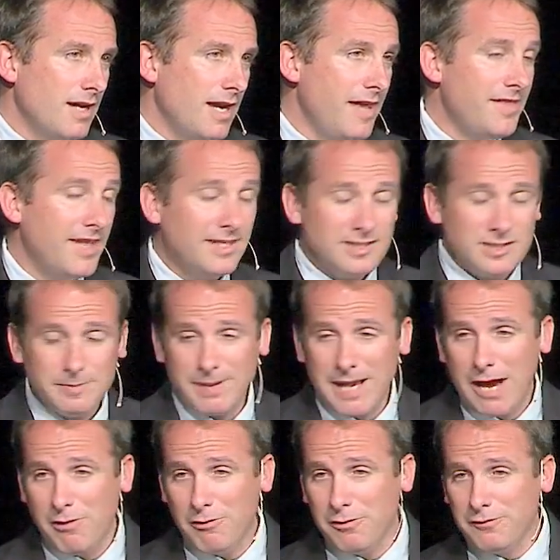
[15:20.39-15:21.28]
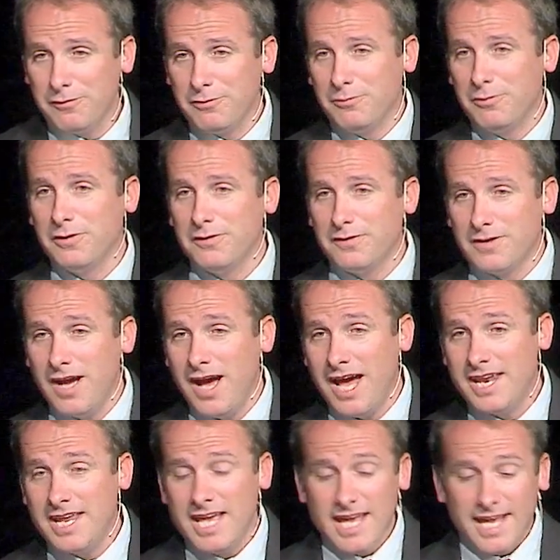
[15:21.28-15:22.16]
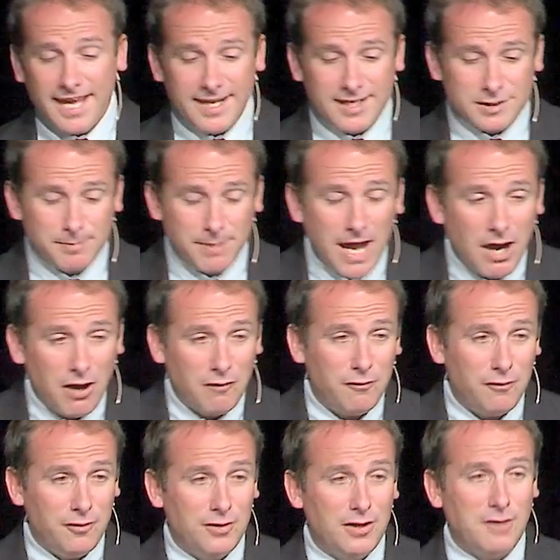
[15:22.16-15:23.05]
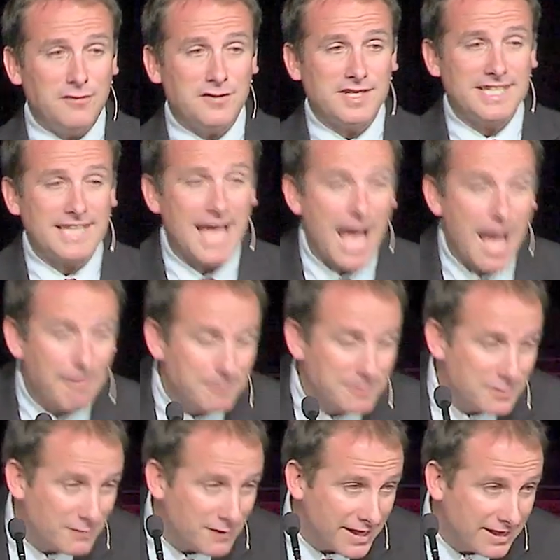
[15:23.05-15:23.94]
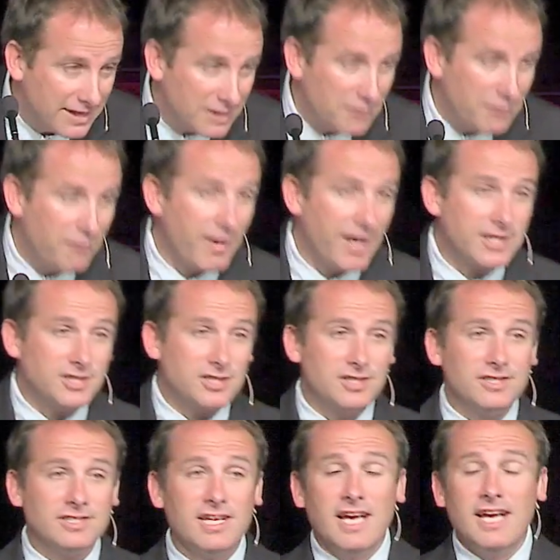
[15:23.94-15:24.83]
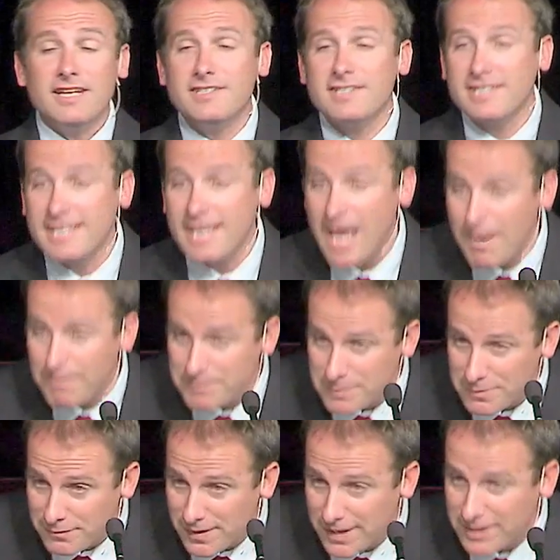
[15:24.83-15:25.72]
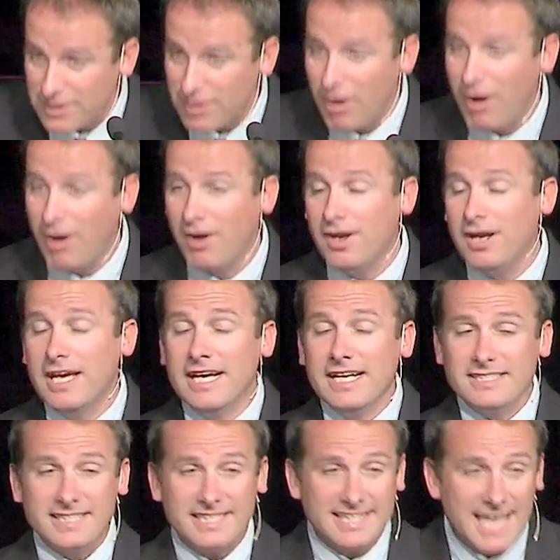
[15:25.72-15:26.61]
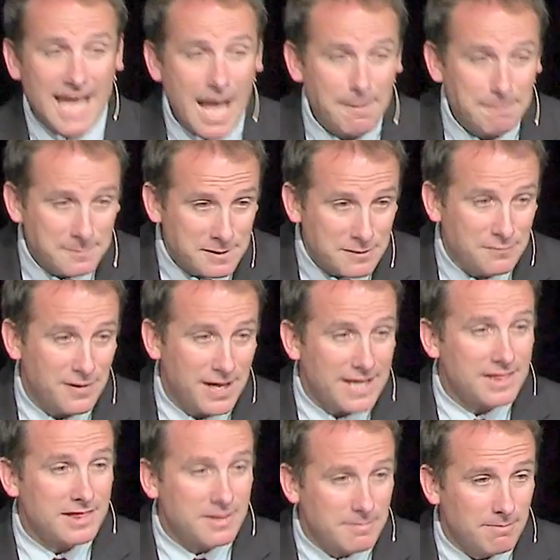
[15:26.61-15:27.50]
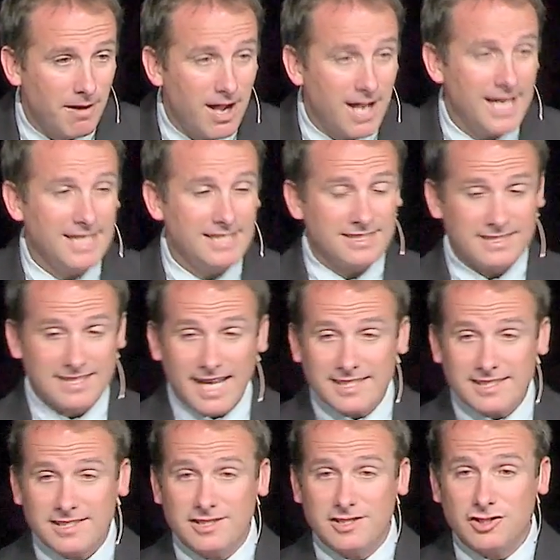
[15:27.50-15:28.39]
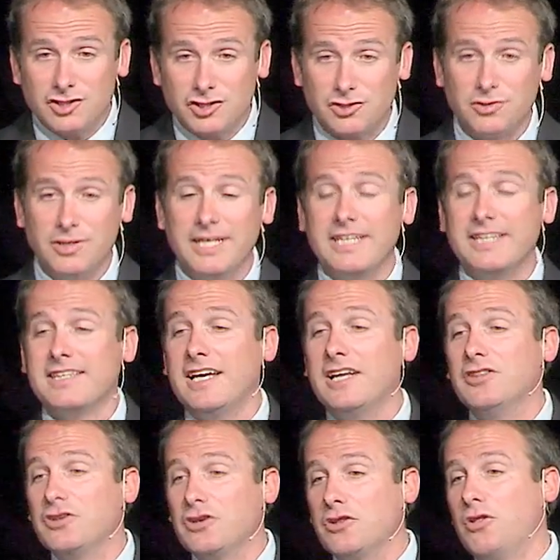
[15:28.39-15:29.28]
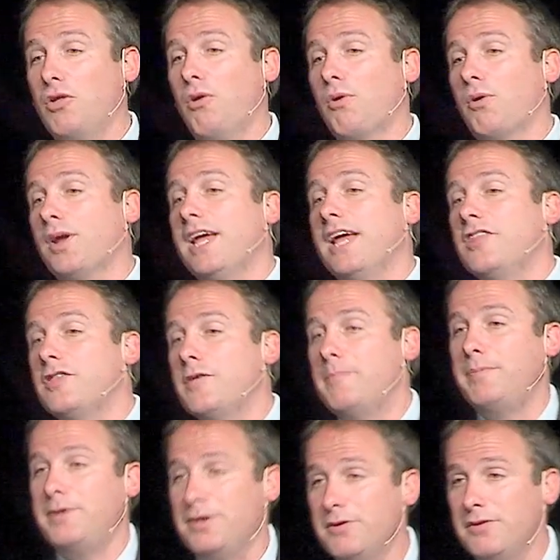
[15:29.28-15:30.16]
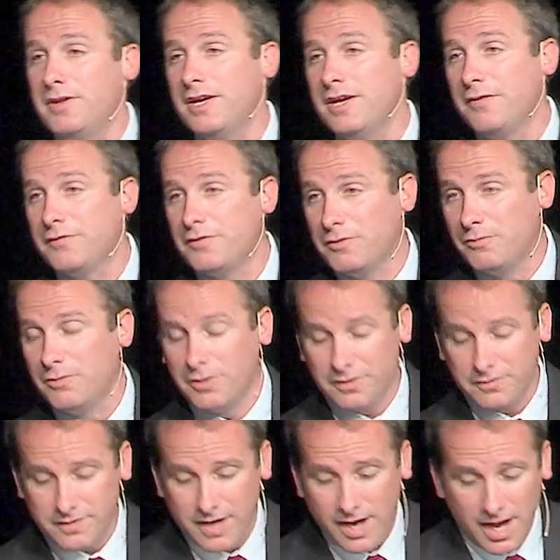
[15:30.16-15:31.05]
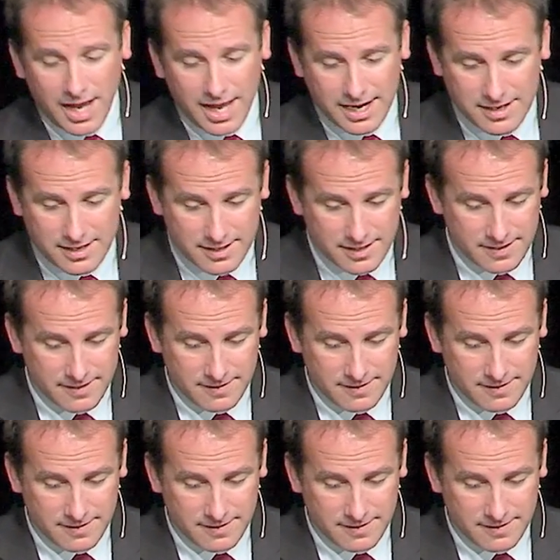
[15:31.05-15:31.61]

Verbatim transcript: And that's the power of the Word of God. It is powerful enough to captivate the affections, to captivate the heart, to captivate the mind. That's the strength and the glory and the beauty of the Word of God.